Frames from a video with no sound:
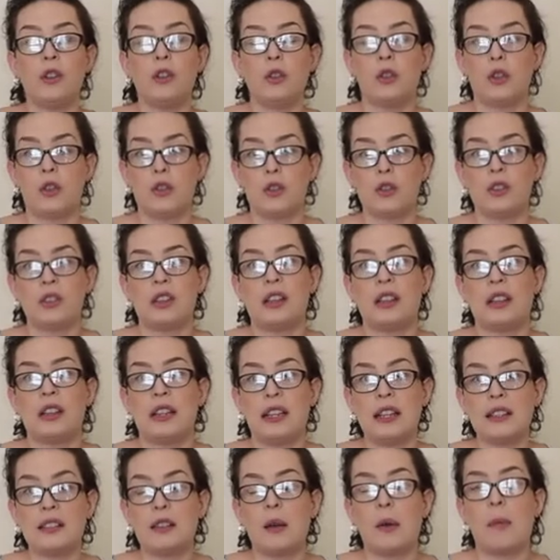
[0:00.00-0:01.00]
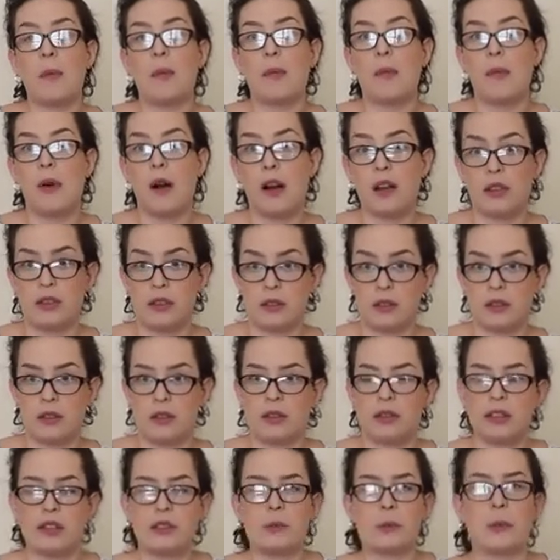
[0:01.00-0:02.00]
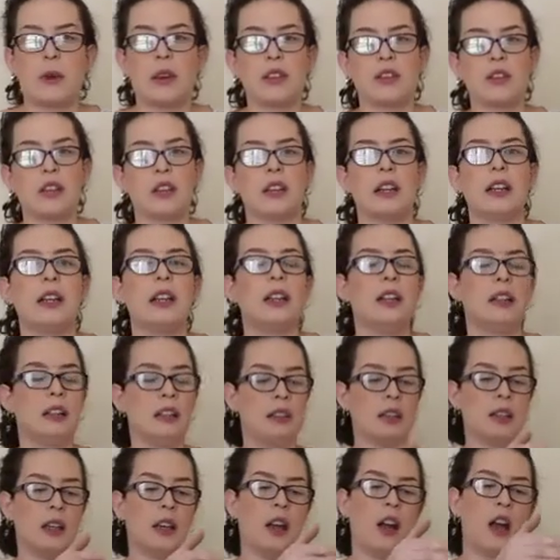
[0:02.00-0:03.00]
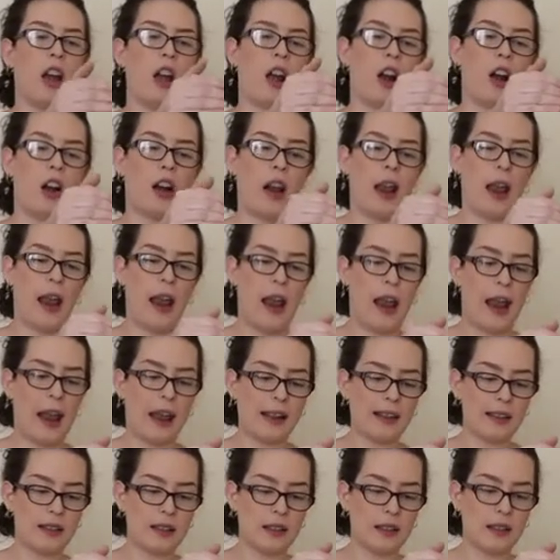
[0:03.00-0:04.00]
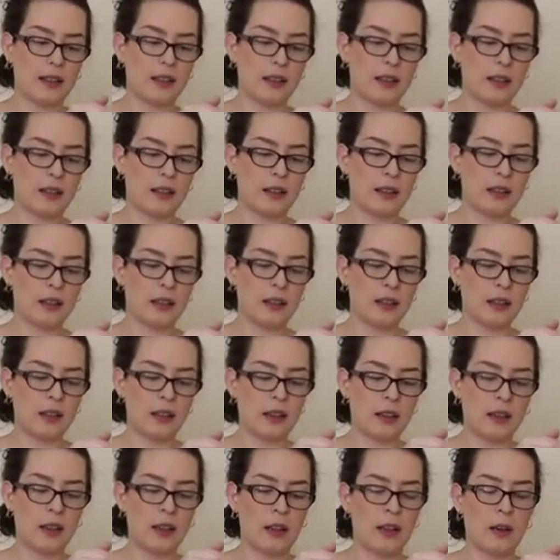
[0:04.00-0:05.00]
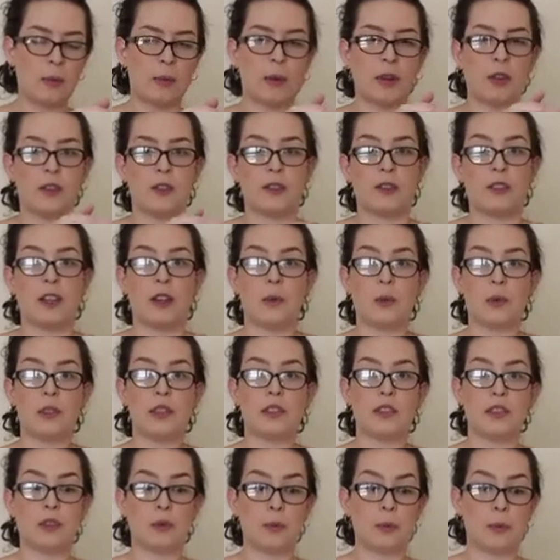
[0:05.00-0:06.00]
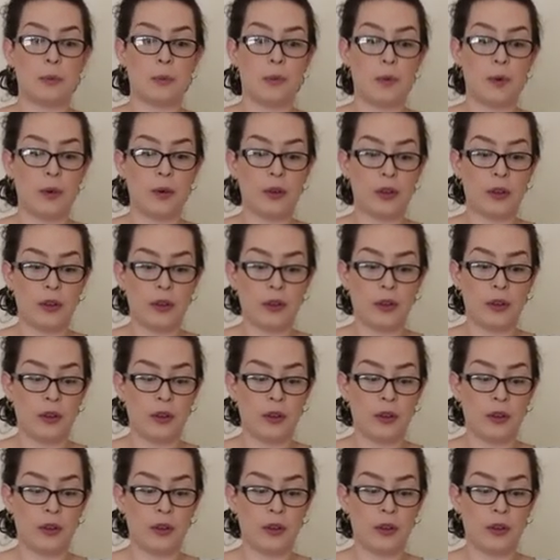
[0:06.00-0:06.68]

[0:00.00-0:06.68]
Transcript: to use these muscles, especially our hands, because they will support